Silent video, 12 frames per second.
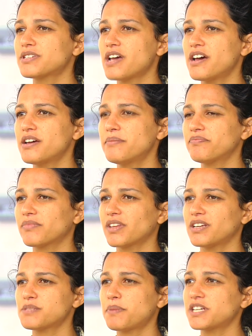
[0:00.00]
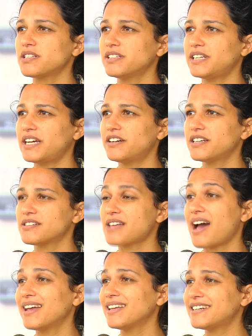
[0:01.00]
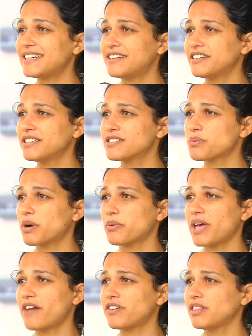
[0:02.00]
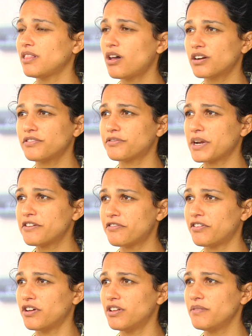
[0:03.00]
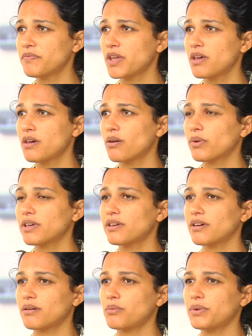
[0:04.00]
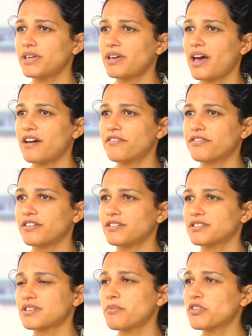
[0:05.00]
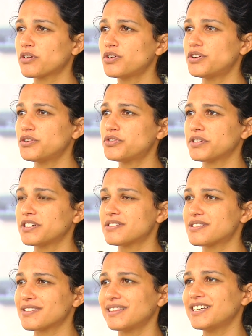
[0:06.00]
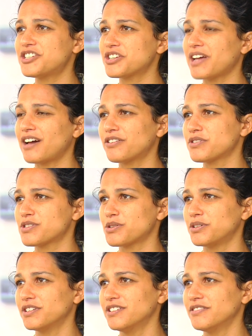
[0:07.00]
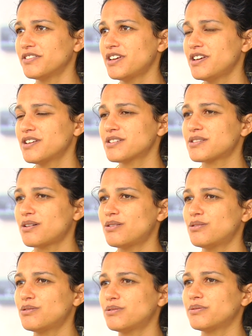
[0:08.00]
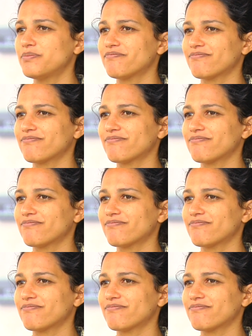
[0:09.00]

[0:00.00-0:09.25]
time, especially in areas, highland areas, where we have a lot of rainfall, we have some of the good nutrients leaching out of the soil. So